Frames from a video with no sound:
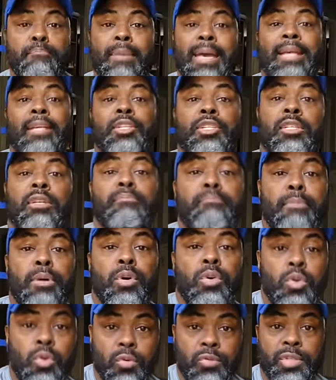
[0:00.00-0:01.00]
make some
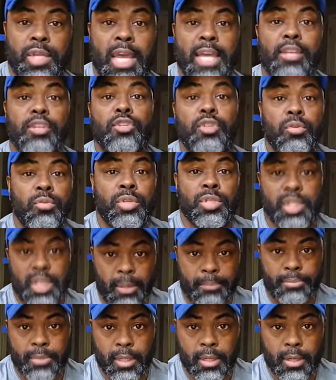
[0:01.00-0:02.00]
moves and do
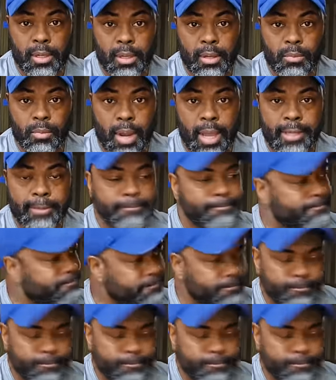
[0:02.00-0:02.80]
something. Right.